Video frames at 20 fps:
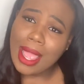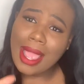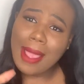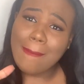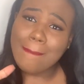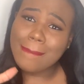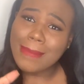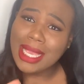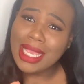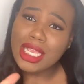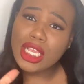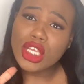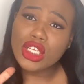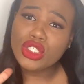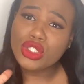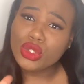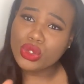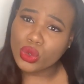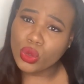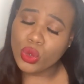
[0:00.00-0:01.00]
And make
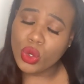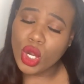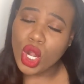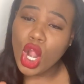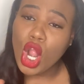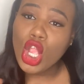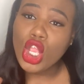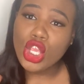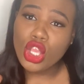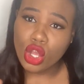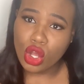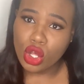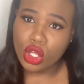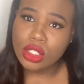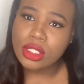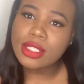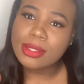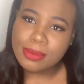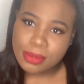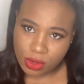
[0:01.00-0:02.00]
sure y'all
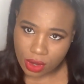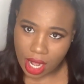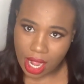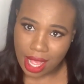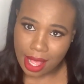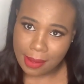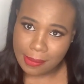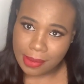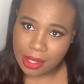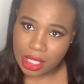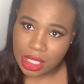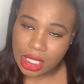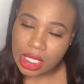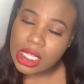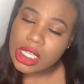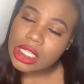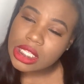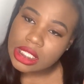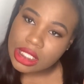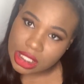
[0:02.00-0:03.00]
subscribe.
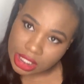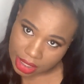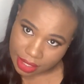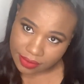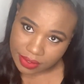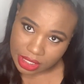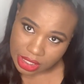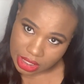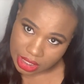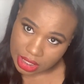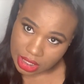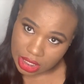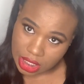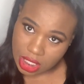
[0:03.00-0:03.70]
Seriously.